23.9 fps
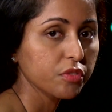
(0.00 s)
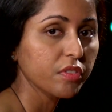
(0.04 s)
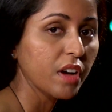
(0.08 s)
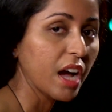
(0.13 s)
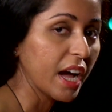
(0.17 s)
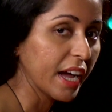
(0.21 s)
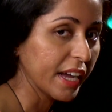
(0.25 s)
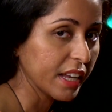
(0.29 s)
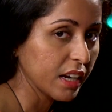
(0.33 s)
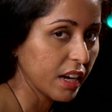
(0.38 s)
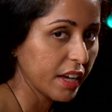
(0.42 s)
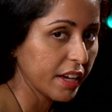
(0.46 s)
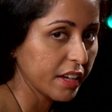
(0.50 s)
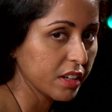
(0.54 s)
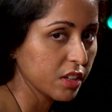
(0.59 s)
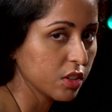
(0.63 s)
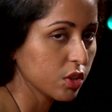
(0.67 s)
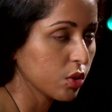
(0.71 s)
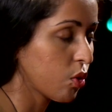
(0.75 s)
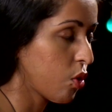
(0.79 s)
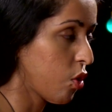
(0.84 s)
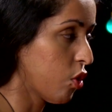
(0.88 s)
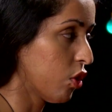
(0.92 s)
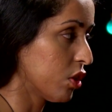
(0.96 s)
of
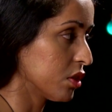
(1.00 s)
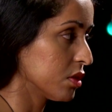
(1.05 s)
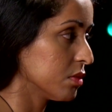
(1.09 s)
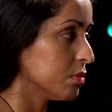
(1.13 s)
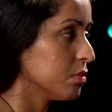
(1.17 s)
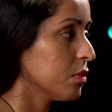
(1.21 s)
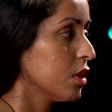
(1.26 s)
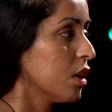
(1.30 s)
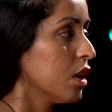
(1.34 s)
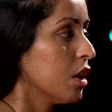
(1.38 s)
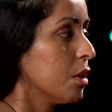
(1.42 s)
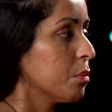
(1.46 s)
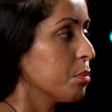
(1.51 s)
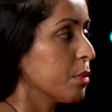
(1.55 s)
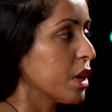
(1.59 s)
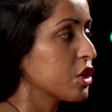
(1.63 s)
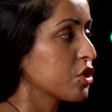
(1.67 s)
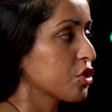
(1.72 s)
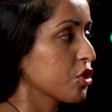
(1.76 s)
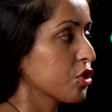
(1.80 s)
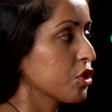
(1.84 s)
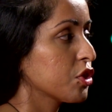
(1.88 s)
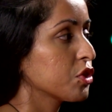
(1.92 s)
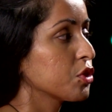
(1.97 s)
eyeliner on, make
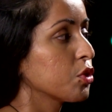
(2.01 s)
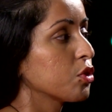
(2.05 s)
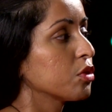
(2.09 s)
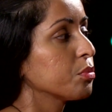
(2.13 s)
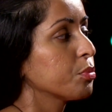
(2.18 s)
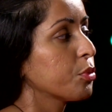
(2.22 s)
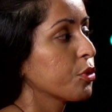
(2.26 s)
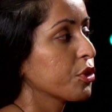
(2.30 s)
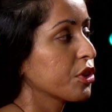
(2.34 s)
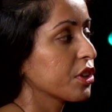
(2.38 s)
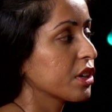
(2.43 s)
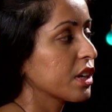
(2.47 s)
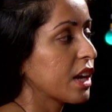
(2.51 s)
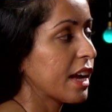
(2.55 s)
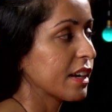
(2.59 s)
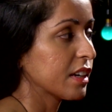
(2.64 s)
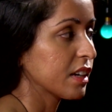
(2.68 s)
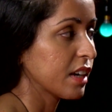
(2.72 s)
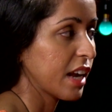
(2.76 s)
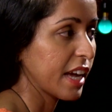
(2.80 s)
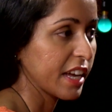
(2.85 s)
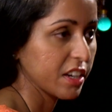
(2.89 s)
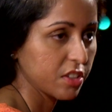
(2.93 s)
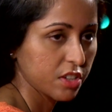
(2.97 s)
sure you don't put it at a
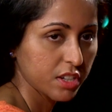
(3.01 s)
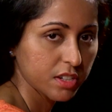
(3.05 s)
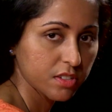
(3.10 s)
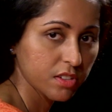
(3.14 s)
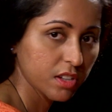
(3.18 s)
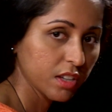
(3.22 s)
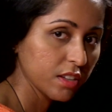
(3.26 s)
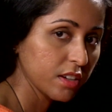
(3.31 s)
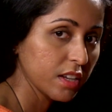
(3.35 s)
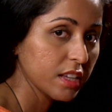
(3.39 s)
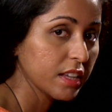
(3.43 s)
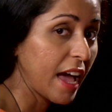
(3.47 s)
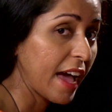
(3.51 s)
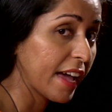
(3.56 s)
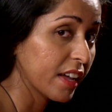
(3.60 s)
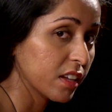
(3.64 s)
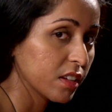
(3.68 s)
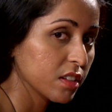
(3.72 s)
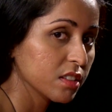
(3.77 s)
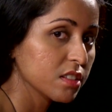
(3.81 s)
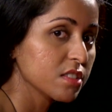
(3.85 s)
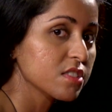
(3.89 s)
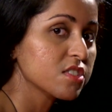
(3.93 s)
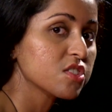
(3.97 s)
ninety degree
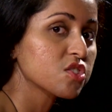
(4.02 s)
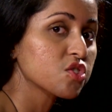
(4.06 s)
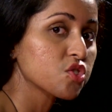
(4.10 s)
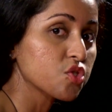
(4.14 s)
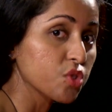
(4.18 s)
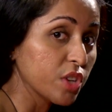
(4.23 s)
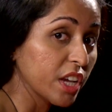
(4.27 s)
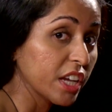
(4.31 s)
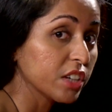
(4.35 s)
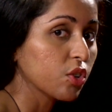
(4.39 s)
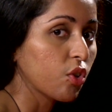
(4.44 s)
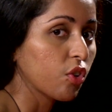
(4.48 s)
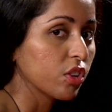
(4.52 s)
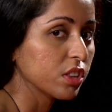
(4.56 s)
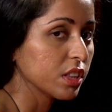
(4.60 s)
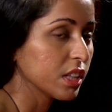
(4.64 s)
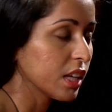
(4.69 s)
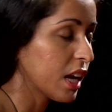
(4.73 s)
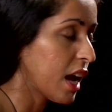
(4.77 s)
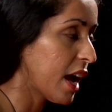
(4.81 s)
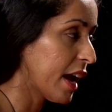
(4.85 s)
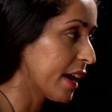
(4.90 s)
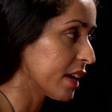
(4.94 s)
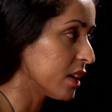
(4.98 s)
angle straight on
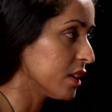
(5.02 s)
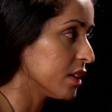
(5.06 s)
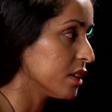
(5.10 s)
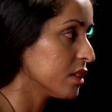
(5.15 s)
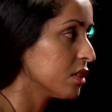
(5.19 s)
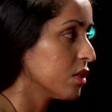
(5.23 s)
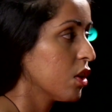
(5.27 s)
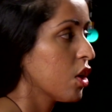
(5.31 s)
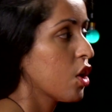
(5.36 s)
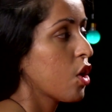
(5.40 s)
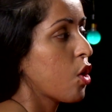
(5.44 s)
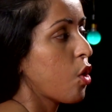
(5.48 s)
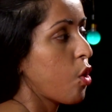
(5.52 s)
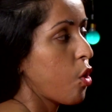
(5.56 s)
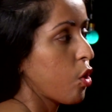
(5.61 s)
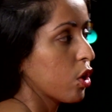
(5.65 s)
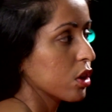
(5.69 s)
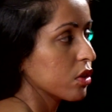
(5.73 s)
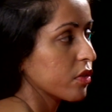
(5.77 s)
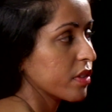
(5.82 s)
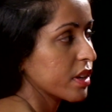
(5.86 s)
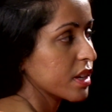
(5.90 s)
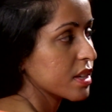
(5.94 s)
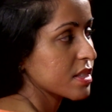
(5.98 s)
the eyelid,
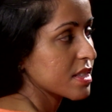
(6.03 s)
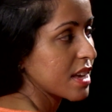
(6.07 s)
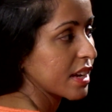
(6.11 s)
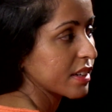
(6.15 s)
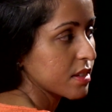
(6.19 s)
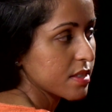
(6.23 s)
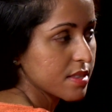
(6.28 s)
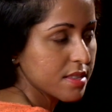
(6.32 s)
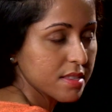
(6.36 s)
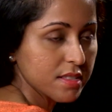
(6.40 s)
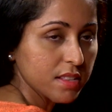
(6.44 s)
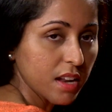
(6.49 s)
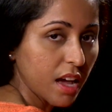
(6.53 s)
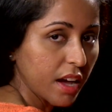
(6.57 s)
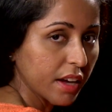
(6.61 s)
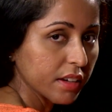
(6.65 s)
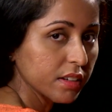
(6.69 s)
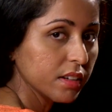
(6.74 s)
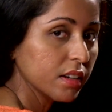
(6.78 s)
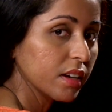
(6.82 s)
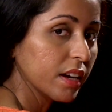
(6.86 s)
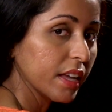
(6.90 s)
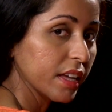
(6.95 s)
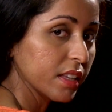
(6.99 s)
always at a
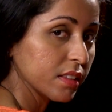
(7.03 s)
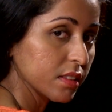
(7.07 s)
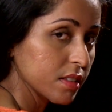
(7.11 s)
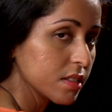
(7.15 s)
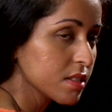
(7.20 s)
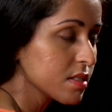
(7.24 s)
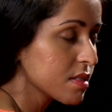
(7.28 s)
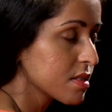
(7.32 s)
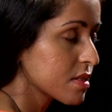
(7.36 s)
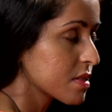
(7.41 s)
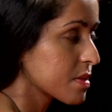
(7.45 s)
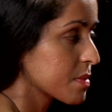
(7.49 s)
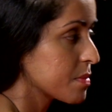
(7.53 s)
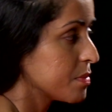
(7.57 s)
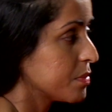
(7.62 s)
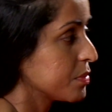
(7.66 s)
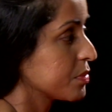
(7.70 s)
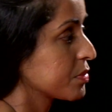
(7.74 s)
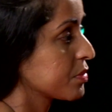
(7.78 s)
slant like this,